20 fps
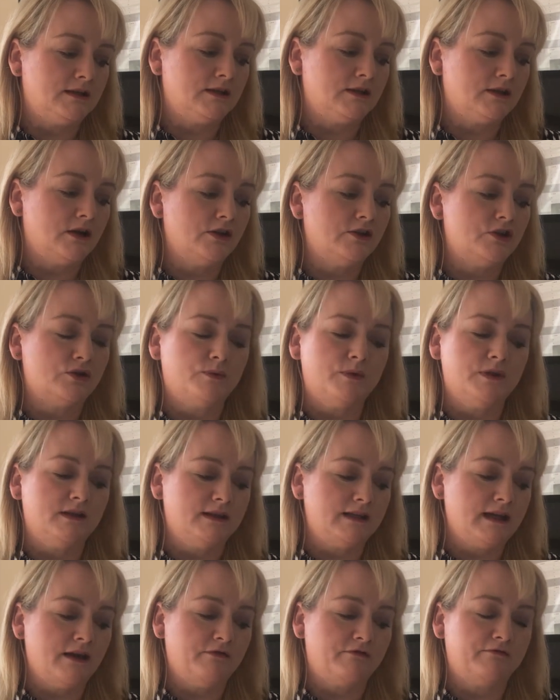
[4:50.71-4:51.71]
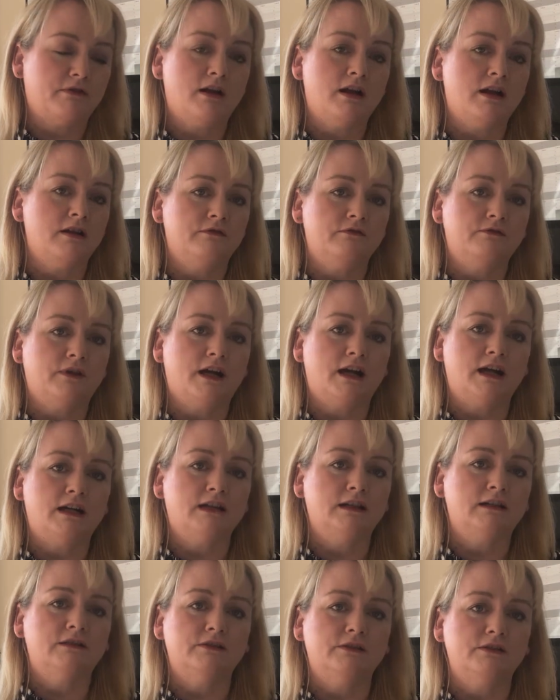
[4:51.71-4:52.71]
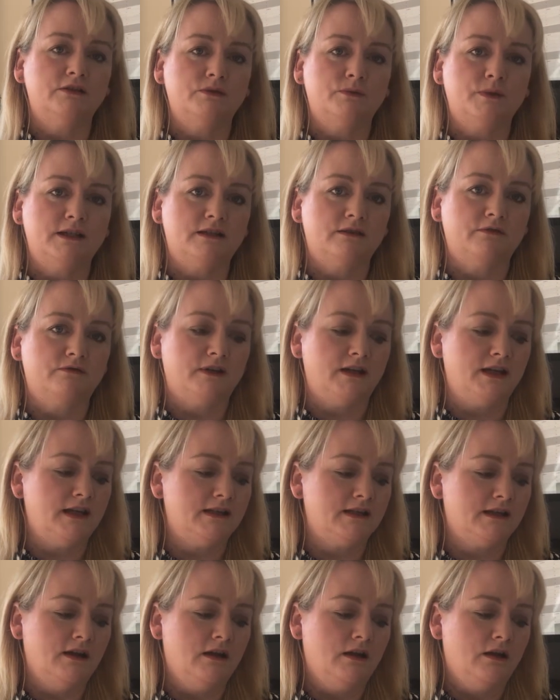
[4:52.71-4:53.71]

touch with DEFRA via the Twitter feed,